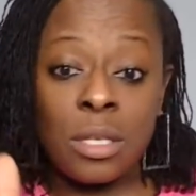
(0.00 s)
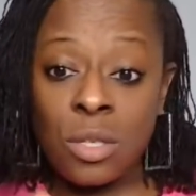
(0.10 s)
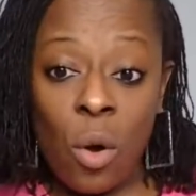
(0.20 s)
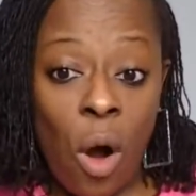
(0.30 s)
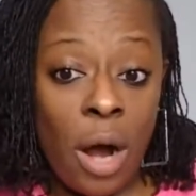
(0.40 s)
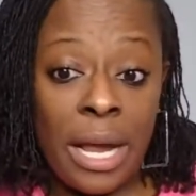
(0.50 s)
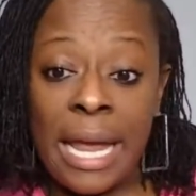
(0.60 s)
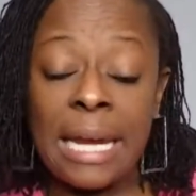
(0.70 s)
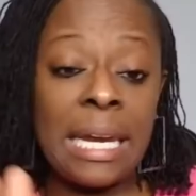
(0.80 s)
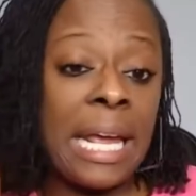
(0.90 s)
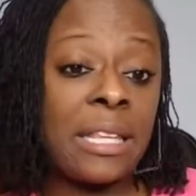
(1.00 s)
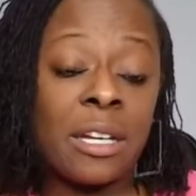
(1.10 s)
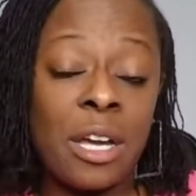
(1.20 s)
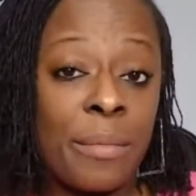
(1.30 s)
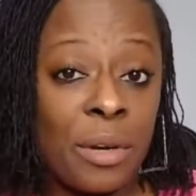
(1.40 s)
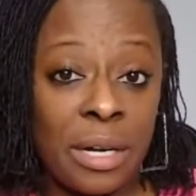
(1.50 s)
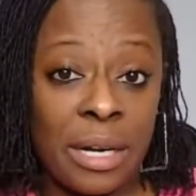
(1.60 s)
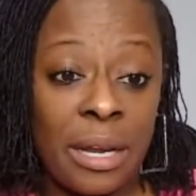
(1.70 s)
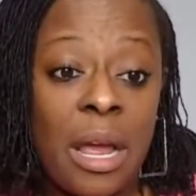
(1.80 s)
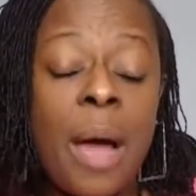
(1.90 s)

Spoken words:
talk and lead the community,